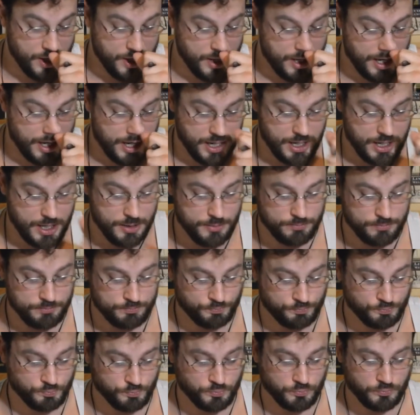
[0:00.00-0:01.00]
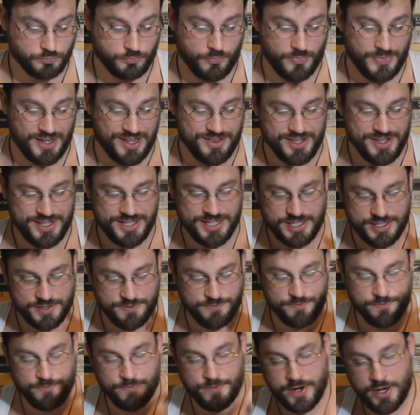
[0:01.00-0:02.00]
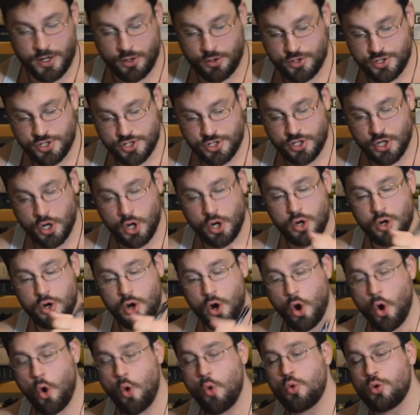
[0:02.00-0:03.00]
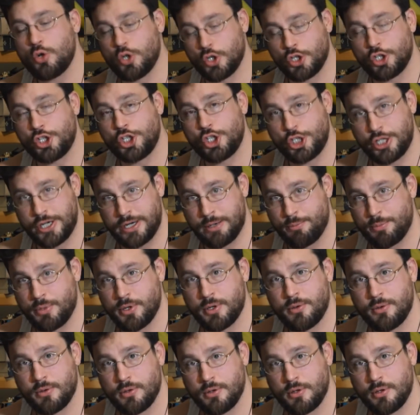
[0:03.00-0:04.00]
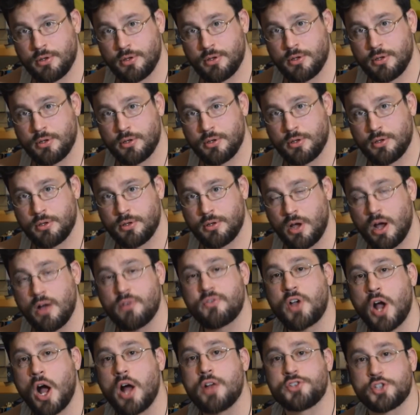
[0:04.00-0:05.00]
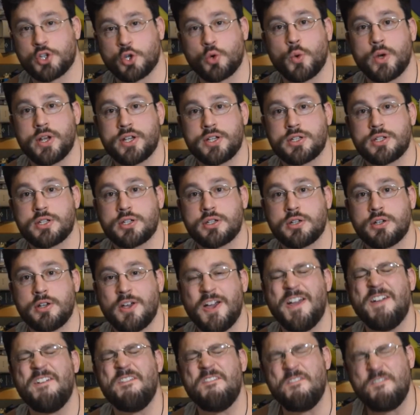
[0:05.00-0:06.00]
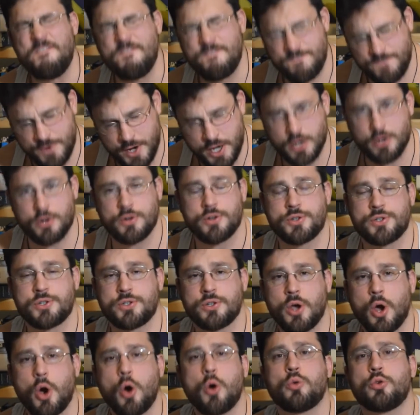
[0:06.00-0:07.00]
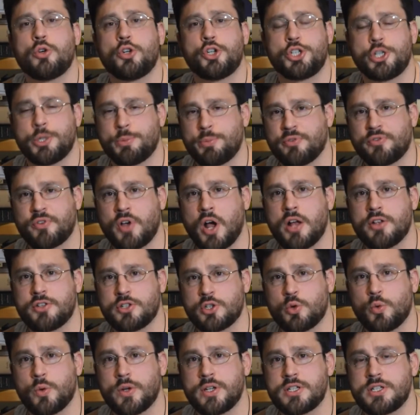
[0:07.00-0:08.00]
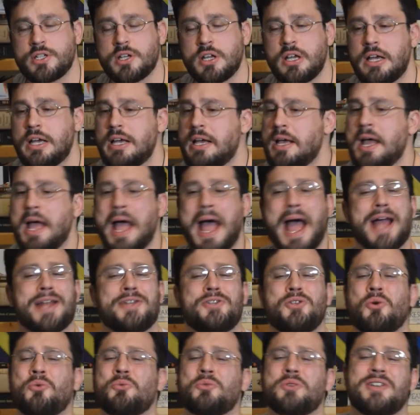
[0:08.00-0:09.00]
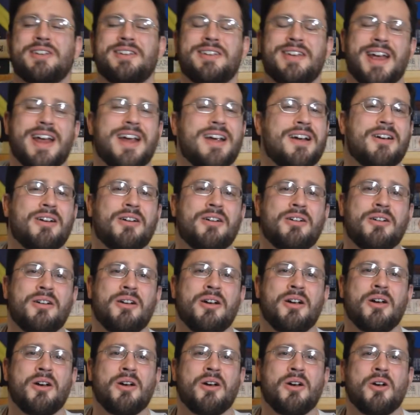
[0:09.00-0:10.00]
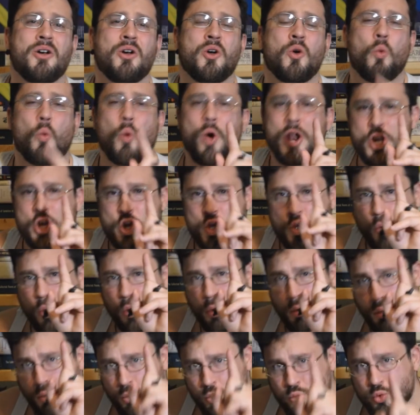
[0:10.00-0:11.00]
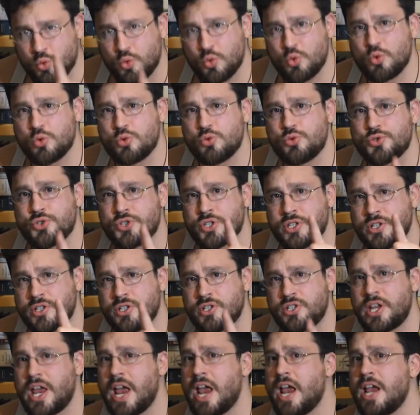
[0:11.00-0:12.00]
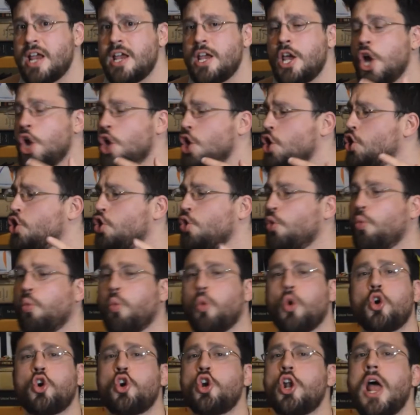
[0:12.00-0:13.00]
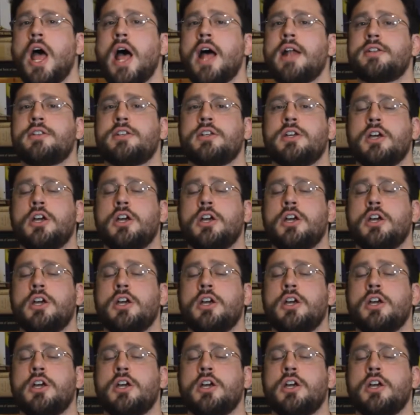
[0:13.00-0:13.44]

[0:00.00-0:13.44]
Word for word: Um, this is fierce ownership of consequence. Fierce ownership of consequence. I don't care what your rules say. You were not